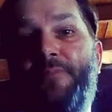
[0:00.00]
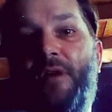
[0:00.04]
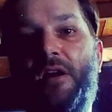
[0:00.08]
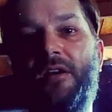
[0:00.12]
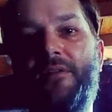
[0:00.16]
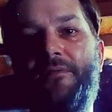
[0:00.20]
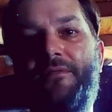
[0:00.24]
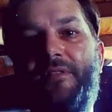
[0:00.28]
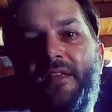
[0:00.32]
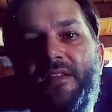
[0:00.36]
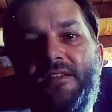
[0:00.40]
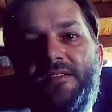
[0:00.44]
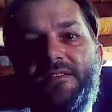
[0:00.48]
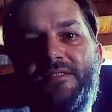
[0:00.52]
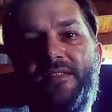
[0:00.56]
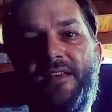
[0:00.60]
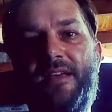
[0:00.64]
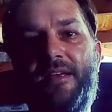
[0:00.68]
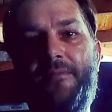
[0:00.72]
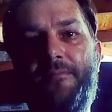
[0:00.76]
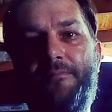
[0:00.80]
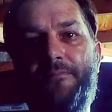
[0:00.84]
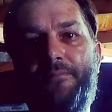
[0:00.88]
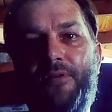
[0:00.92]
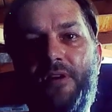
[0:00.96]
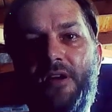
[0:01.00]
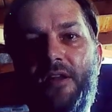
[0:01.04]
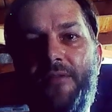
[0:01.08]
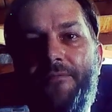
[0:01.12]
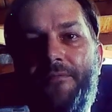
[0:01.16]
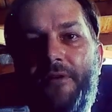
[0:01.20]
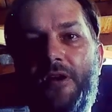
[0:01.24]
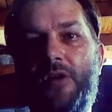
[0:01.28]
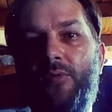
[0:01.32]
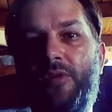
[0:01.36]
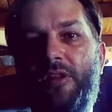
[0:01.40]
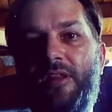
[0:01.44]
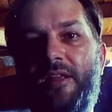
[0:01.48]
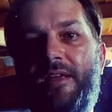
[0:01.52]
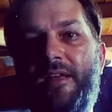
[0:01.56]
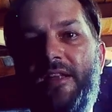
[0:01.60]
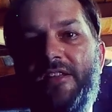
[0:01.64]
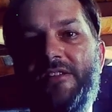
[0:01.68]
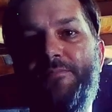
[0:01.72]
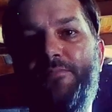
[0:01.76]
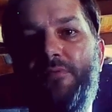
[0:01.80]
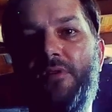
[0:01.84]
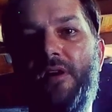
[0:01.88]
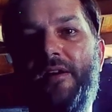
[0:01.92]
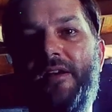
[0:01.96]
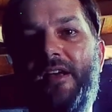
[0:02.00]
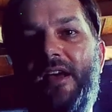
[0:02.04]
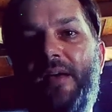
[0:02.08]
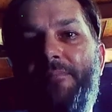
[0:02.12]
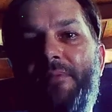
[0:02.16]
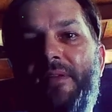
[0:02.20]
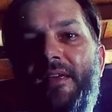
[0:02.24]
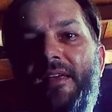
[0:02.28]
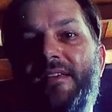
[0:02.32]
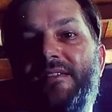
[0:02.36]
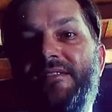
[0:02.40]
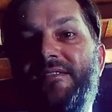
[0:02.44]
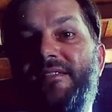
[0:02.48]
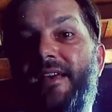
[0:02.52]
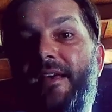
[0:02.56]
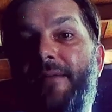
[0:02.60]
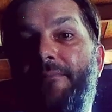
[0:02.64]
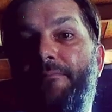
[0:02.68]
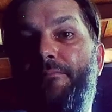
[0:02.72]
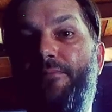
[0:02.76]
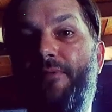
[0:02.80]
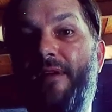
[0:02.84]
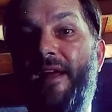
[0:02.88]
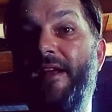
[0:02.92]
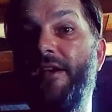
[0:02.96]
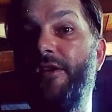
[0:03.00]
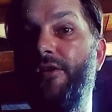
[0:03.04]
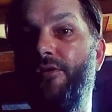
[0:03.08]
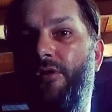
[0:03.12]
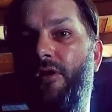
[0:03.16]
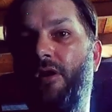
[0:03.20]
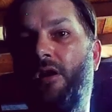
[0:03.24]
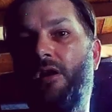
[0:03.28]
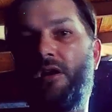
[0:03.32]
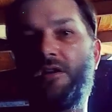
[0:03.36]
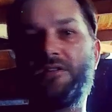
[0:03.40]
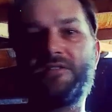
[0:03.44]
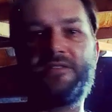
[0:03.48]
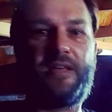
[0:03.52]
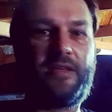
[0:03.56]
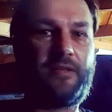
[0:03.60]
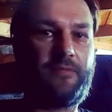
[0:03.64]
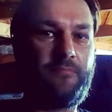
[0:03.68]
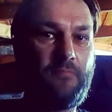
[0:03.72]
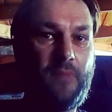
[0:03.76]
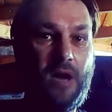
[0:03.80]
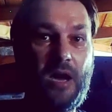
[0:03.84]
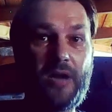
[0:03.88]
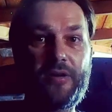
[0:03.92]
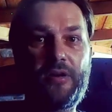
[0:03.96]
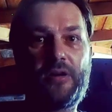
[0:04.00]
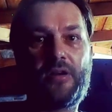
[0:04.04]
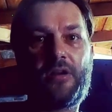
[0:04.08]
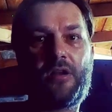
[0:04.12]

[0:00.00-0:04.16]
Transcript: part of this that pretty frequently gets brought up is that brand new cars, like modern